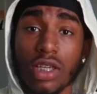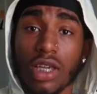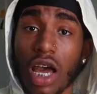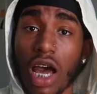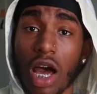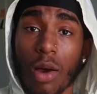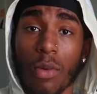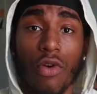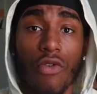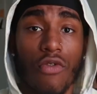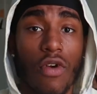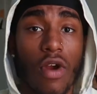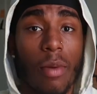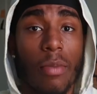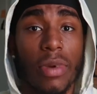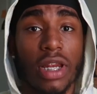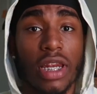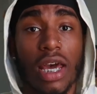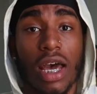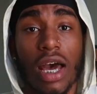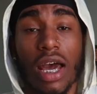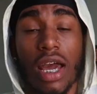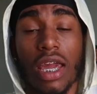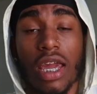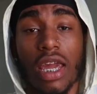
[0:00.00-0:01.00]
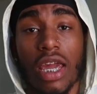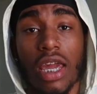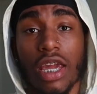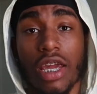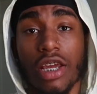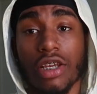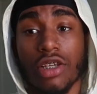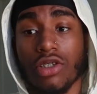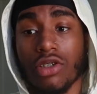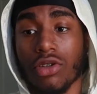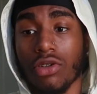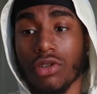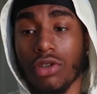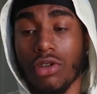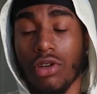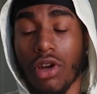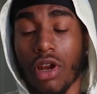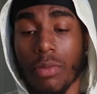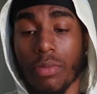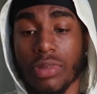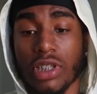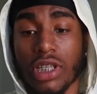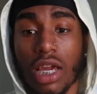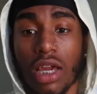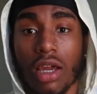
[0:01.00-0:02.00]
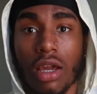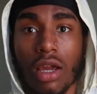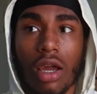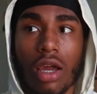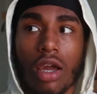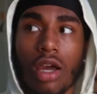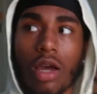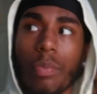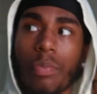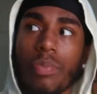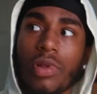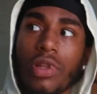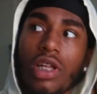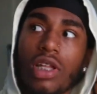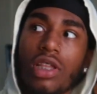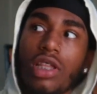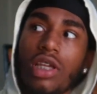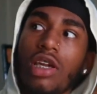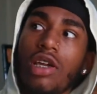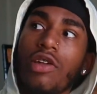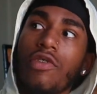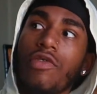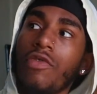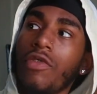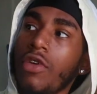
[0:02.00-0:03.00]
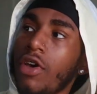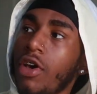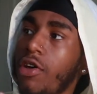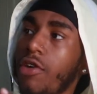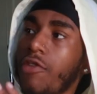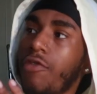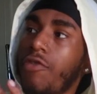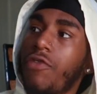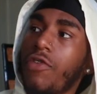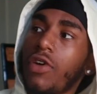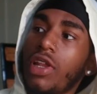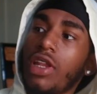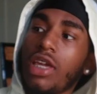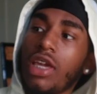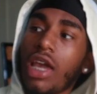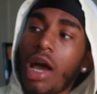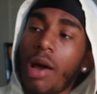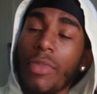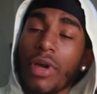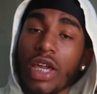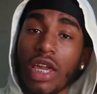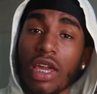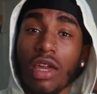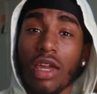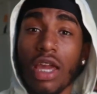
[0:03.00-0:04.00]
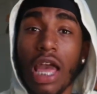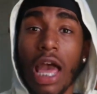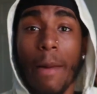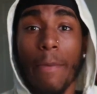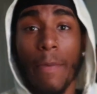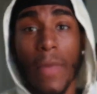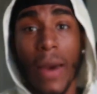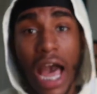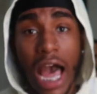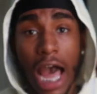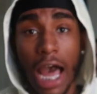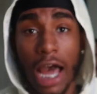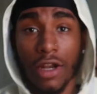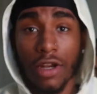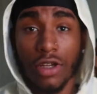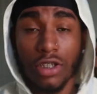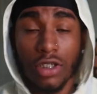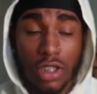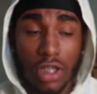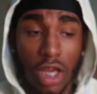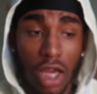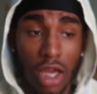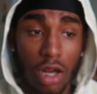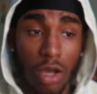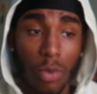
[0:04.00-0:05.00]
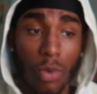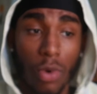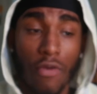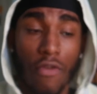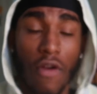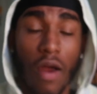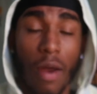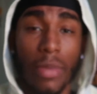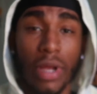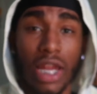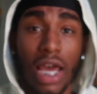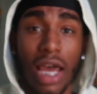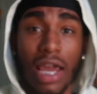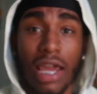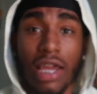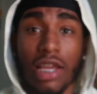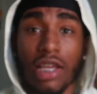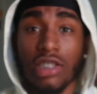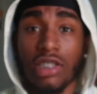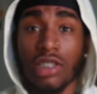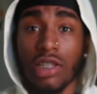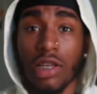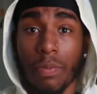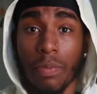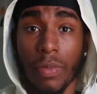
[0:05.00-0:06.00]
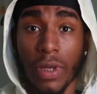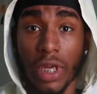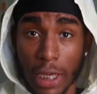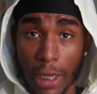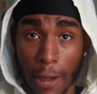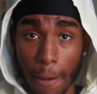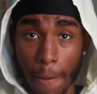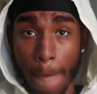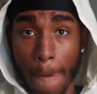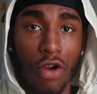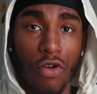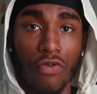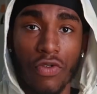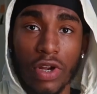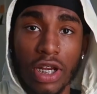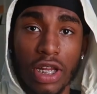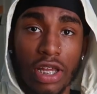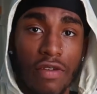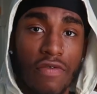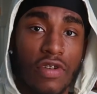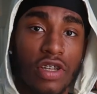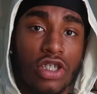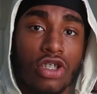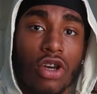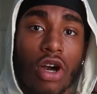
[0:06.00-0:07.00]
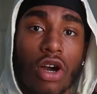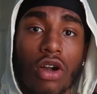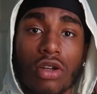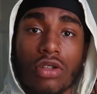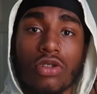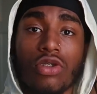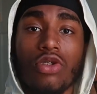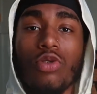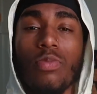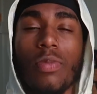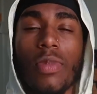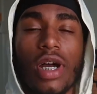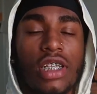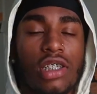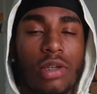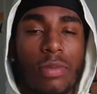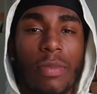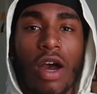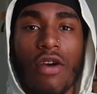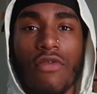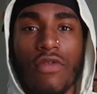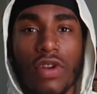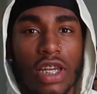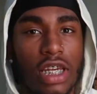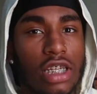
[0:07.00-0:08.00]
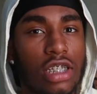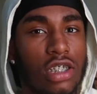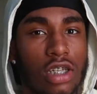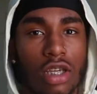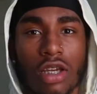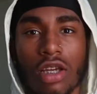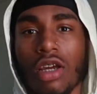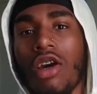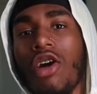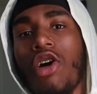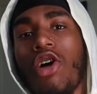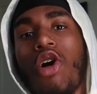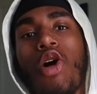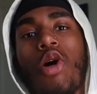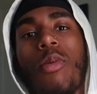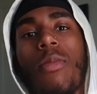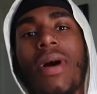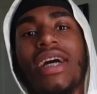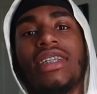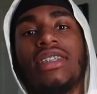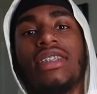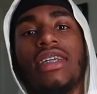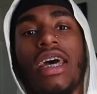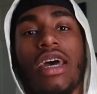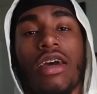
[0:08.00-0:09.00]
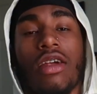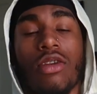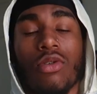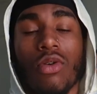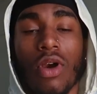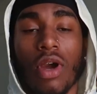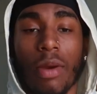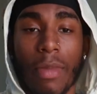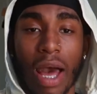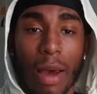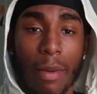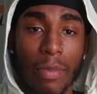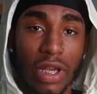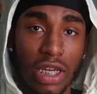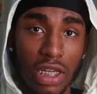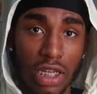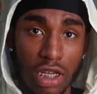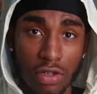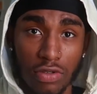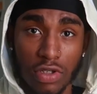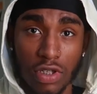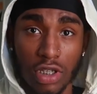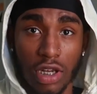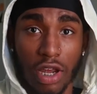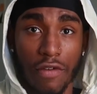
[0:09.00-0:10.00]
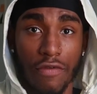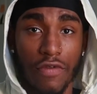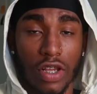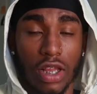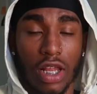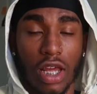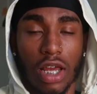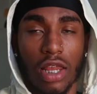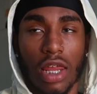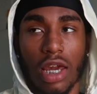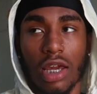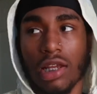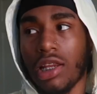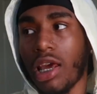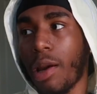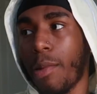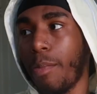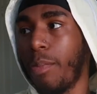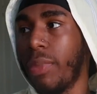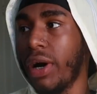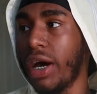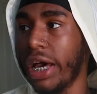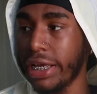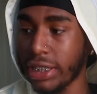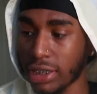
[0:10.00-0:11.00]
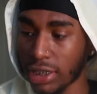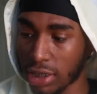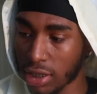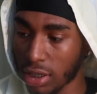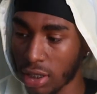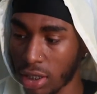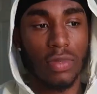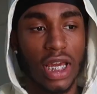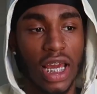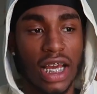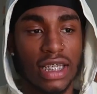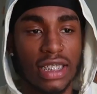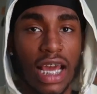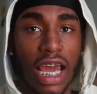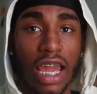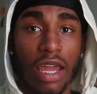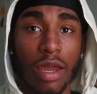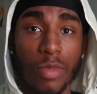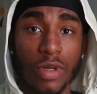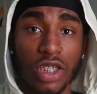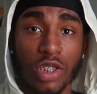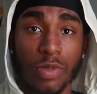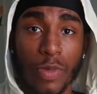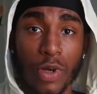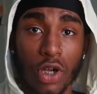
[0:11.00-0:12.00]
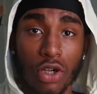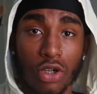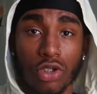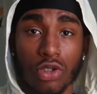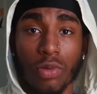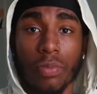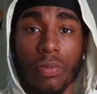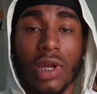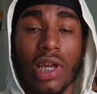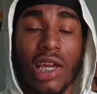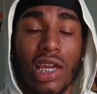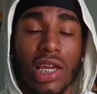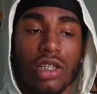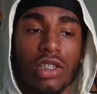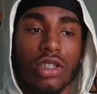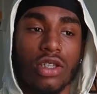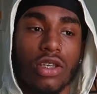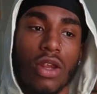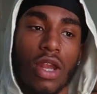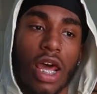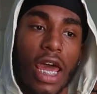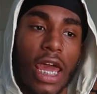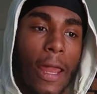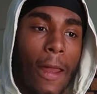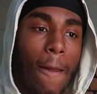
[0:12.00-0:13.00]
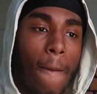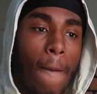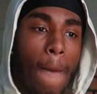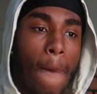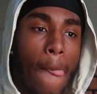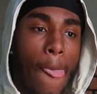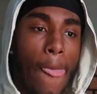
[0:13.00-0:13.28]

to y'all what Ramadan is, you know what I'm saying, completely and fully. I'm going to give y'all my understanding of what Ramadan is to me. I don't really even talk too much about religion on my channel and my beliefs and everything like that. But, yes, I am a spiritual band, so, like,